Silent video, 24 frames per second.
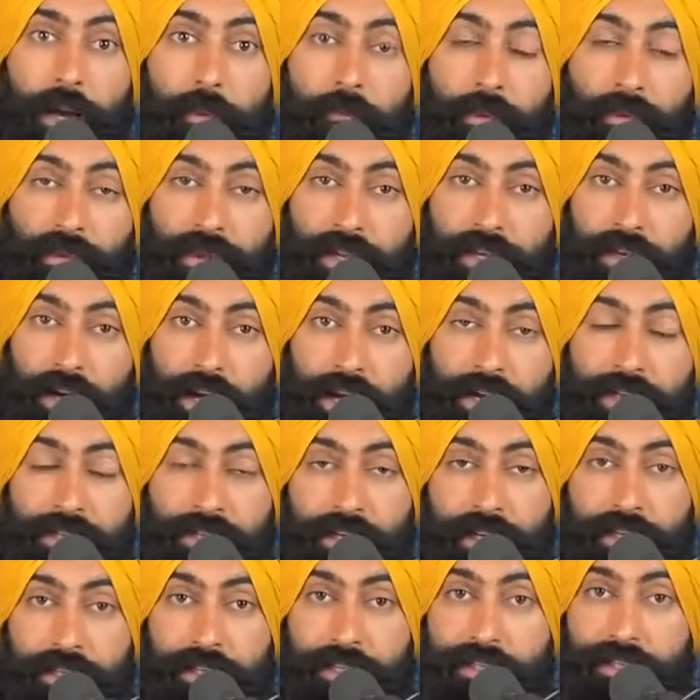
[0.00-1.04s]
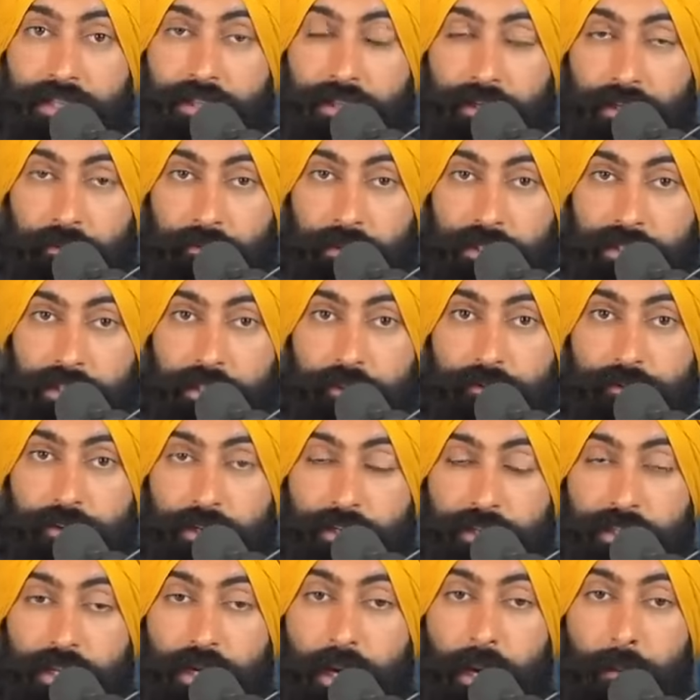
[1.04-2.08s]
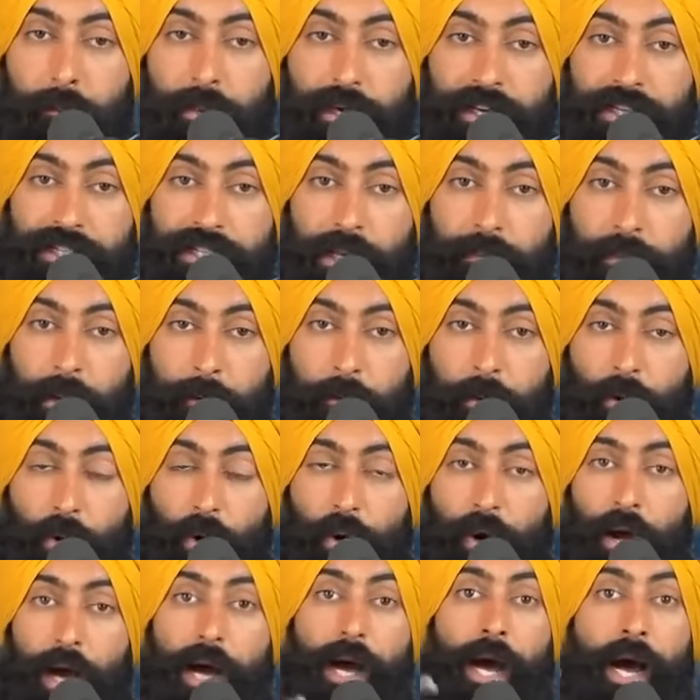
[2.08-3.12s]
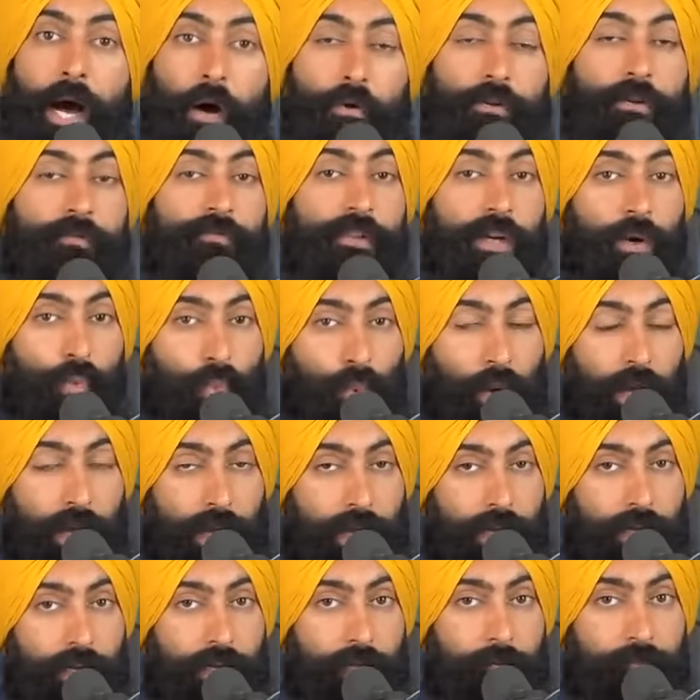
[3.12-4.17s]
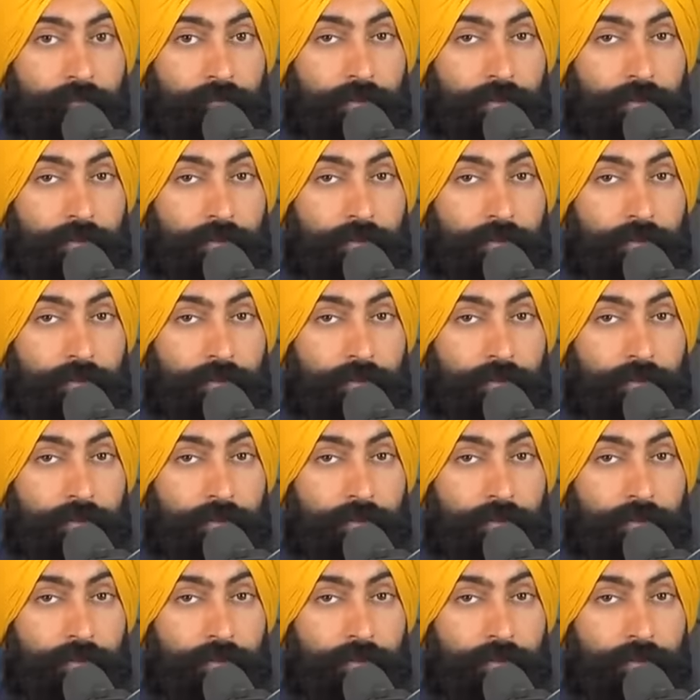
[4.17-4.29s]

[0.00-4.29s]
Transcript: But with content, it's a little bit different because then people go out of their way